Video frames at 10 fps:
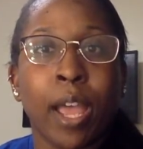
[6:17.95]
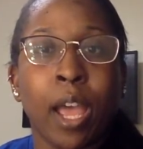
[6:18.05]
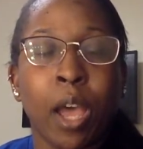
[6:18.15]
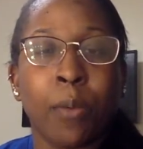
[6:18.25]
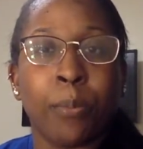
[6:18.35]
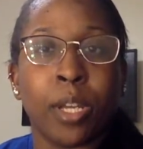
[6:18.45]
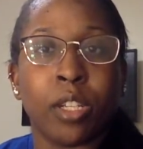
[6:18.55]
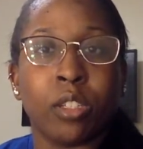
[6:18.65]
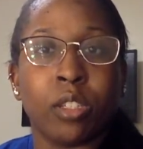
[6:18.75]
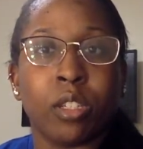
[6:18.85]
how
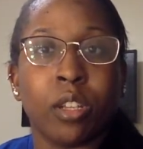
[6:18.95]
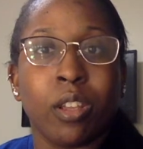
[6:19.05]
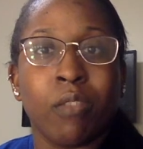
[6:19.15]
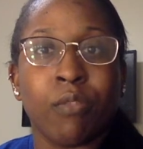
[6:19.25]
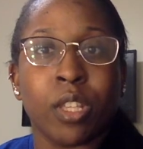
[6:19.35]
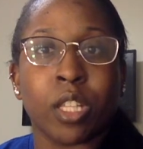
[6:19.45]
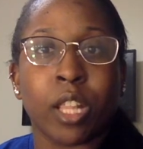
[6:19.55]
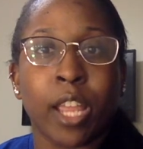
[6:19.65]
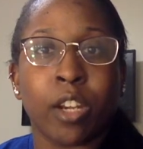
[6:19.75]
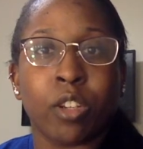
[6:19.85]
much
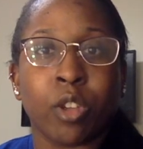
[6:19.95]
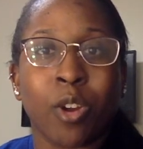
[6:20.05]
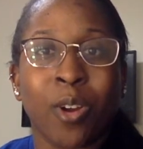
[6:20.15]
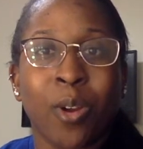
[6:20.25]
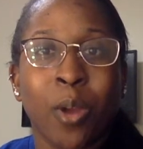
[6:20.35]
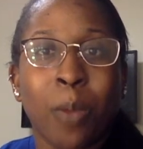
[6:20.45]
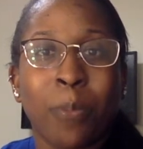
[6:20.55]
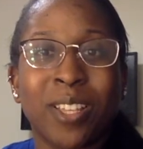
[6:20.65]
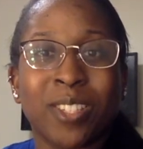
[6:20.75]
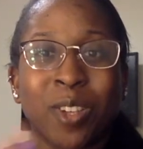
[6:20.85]
Invisaligners are,
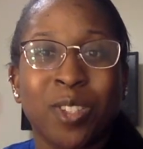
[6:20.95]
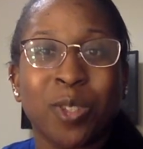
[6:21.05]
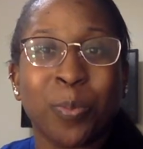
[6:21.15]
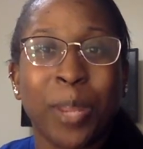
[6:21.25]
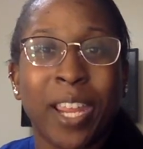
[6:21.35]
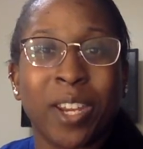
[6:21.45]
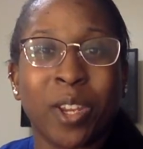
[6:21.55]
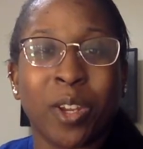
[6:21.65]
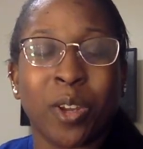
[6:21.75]
plus also paying